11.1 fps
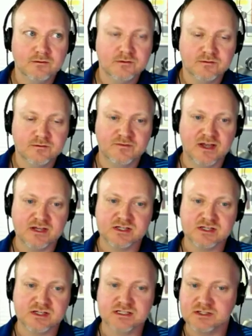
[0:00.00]
fashion
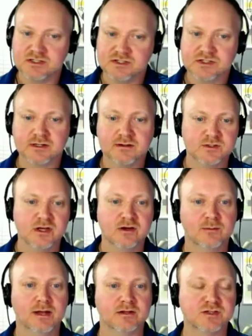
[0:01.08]
industry. They were
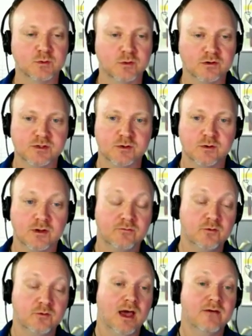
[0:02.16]
talking about a store. So
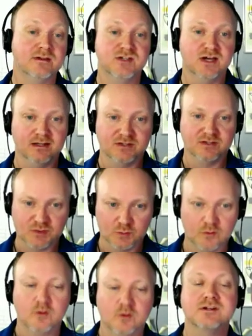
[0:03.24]
if you have a giant
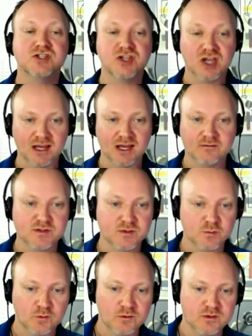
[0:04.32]
store or a chain of
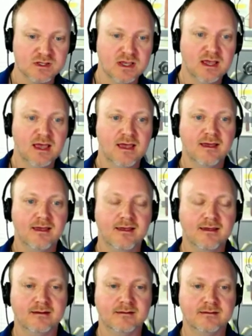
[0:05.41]
stores,
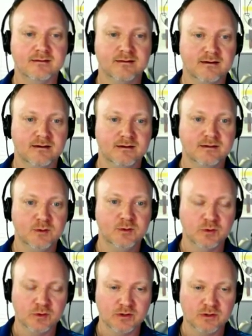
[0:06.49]
and you were
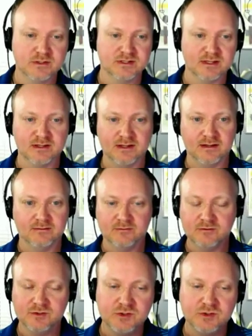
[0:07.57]
noticing, and
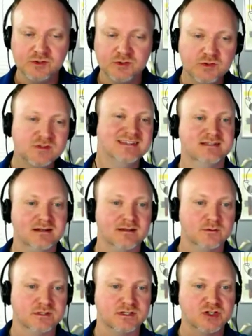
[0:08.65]
using this data,
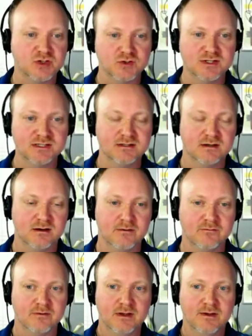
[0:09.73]
there was a trend
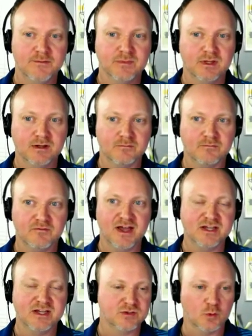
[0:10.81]
of
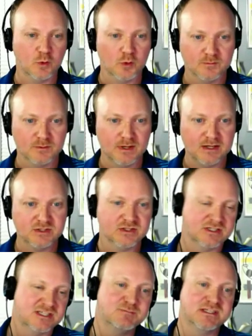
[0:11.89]
fashion or actually
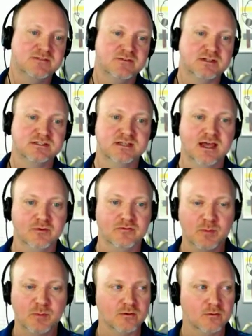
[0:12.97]
specific type of
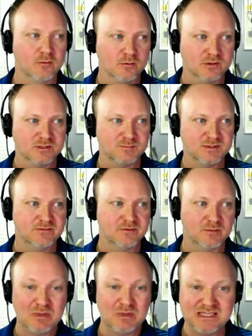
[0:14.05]
apparel or specific
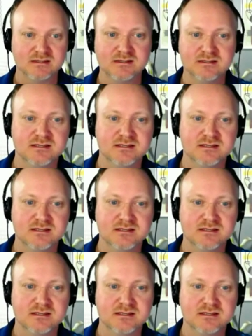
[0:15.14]
pieces,